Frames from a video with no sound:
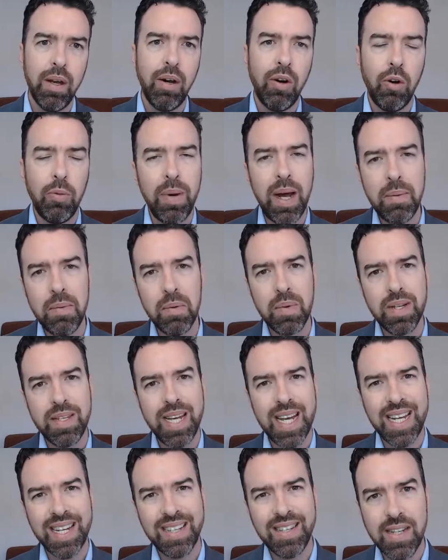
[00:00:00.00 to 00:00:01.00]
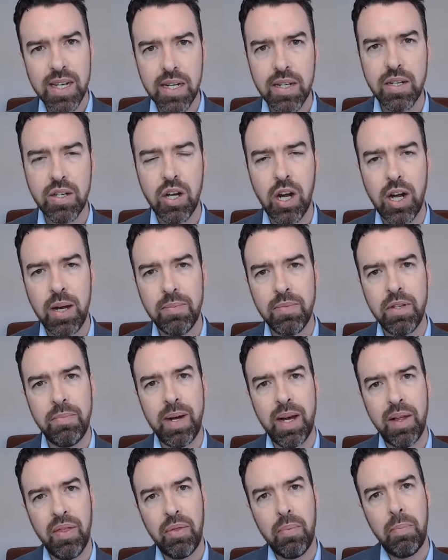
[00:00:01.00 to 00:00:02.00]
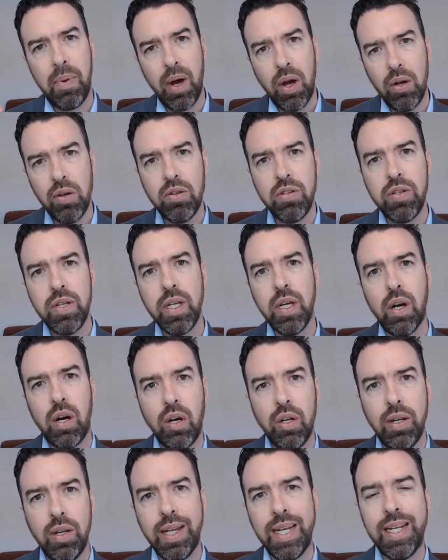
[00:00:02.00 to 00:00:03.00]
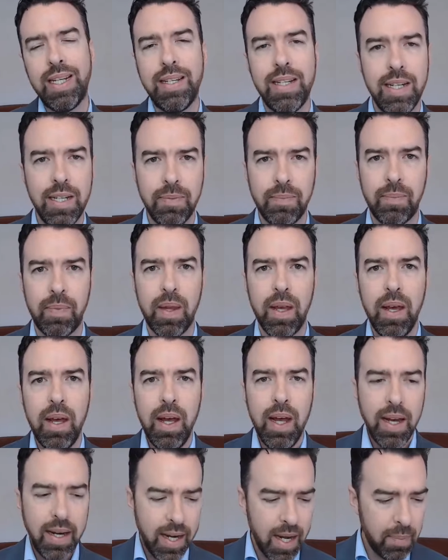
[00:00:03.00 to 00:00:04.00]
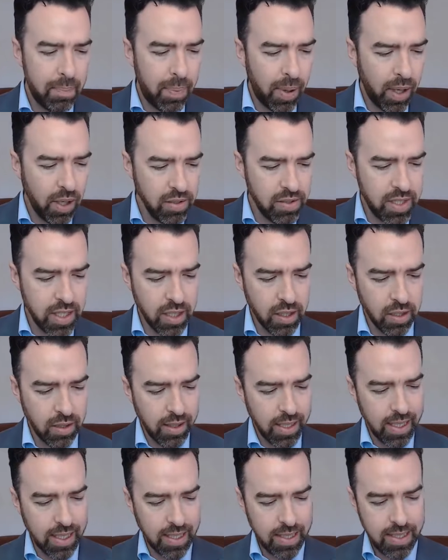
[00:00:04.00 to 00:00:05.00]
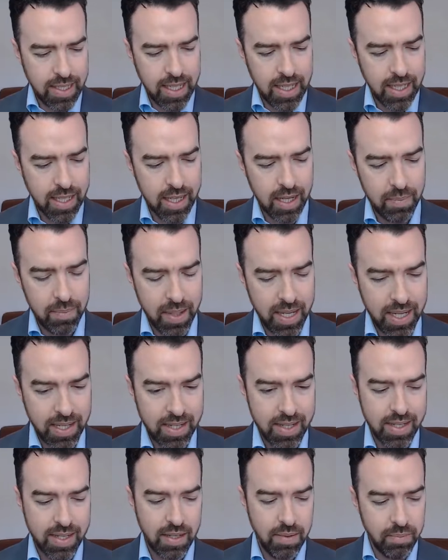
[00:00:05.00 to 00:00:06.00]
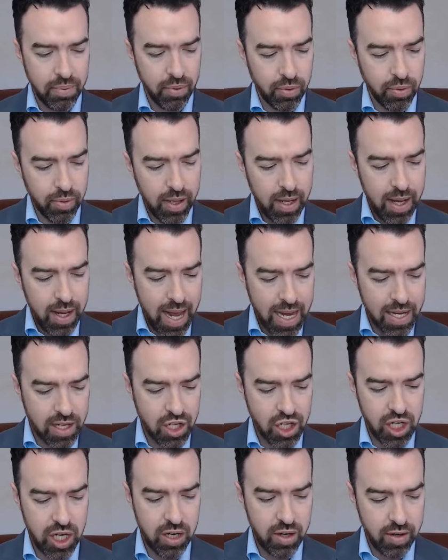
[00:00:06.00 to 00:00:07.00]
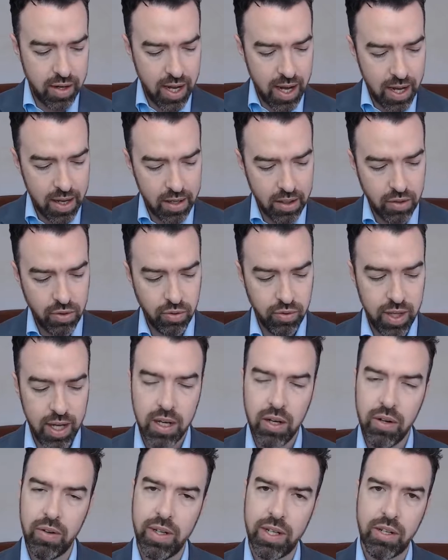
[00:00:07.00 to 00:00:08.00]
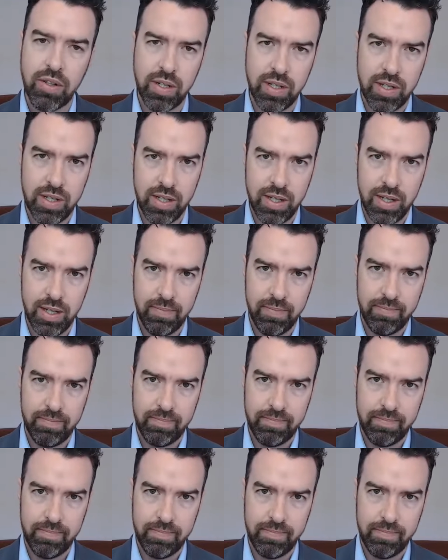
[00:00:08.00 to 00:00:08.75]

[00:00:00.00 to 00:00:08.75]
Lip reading: or maybe we're saying 6 times a month posting on LinkedIn. Now, posting on LinkedIn can be as simple as share an article that you're interested in.